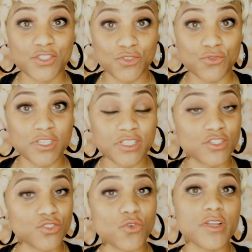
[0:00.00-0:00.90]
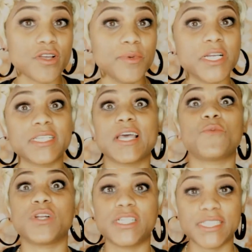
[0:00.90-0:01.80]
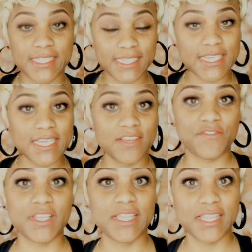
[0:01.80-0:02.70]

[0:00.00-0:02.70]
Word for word: to do this tutorial because I want to see if it